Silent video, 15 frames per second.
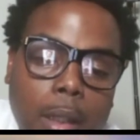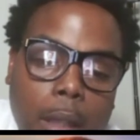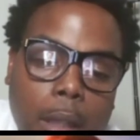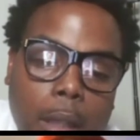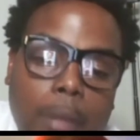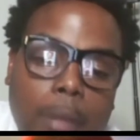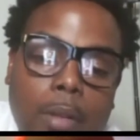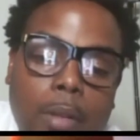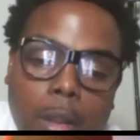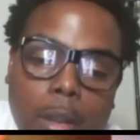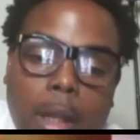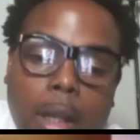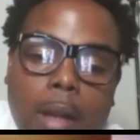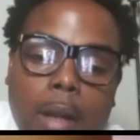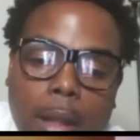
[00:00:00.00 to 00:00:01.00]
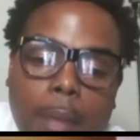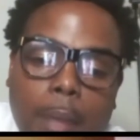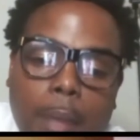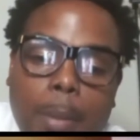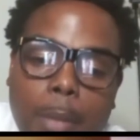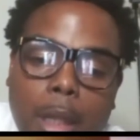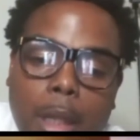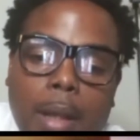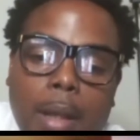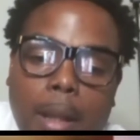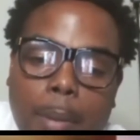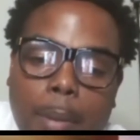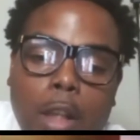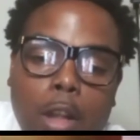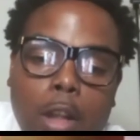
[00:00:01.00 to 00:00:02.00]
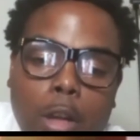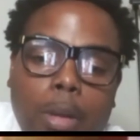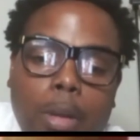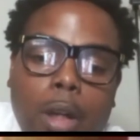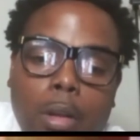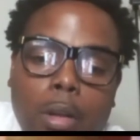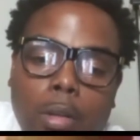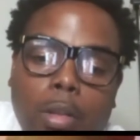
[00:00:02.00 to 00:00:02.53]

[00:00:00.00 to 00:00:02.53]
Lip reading: Like real talk. That's my man. That's my little bro.